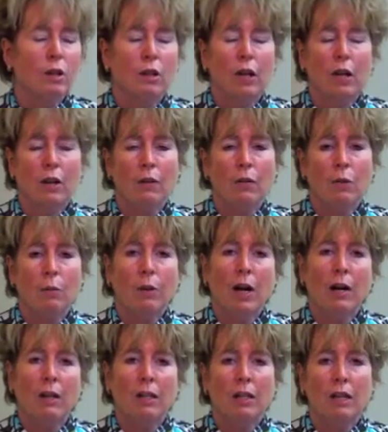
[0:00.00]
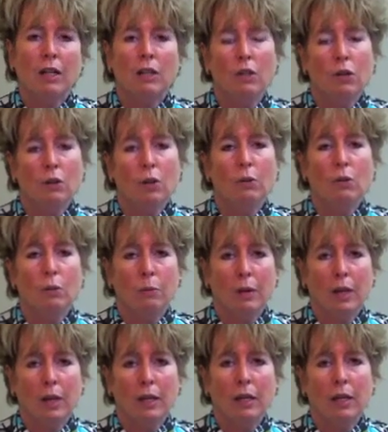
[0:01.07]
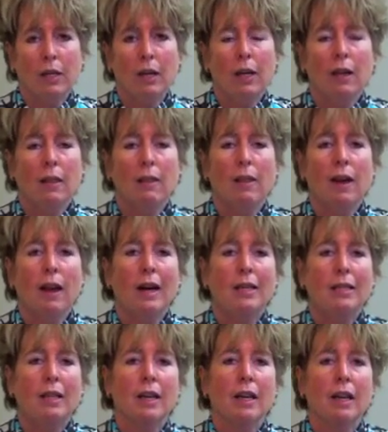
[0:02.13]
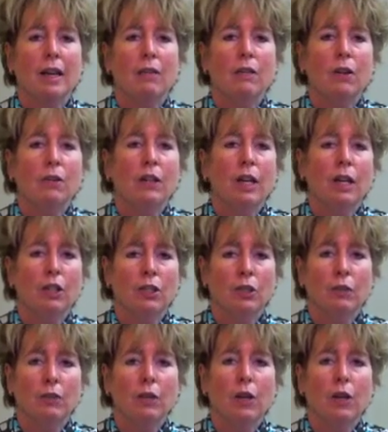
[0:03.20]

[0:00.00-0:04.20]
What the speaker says: that if your buyer decides to overbid, that a verification of